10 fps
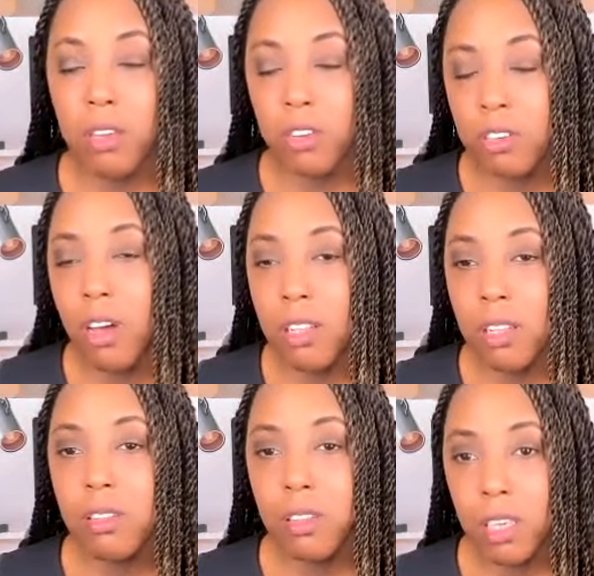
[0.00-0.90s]
you're
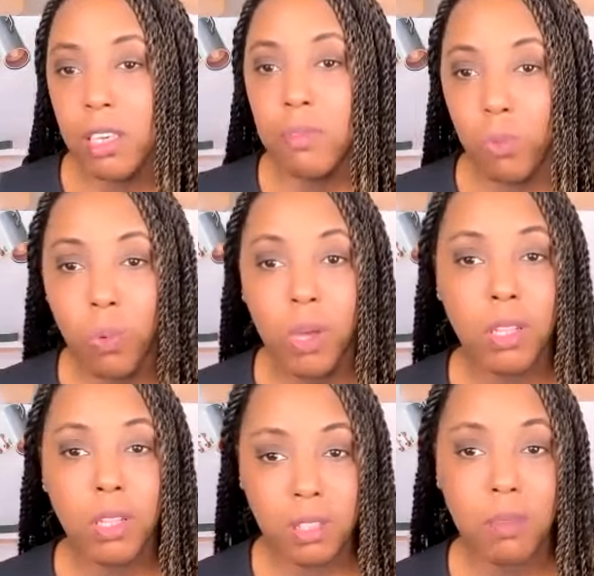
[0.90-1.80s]
gonna leave
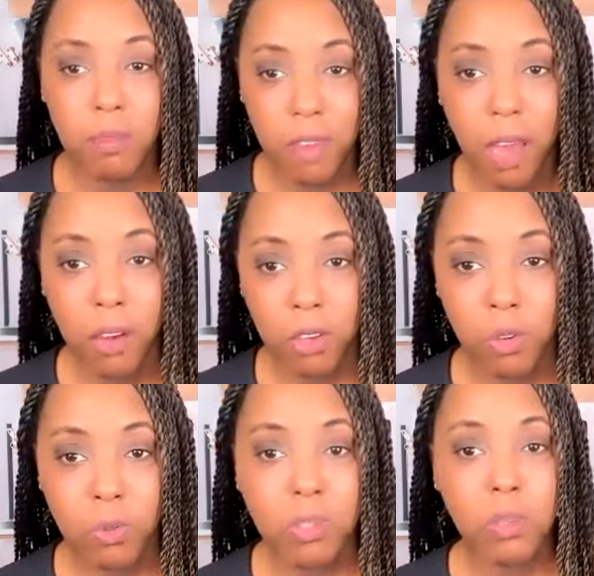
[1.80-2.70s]
with some
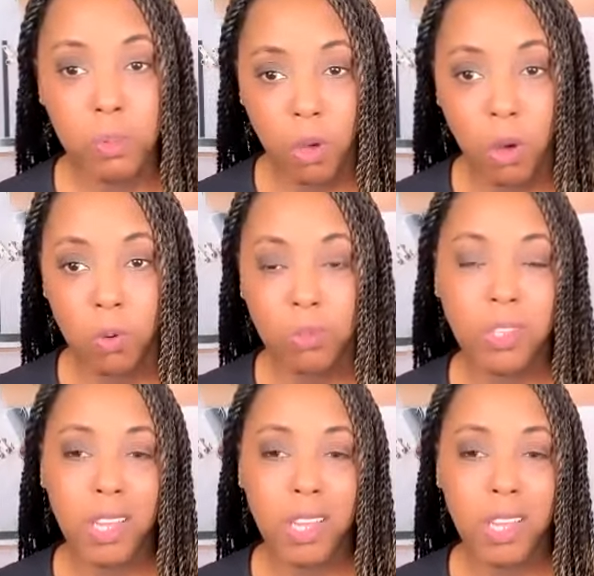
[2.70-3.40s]
value, some goals,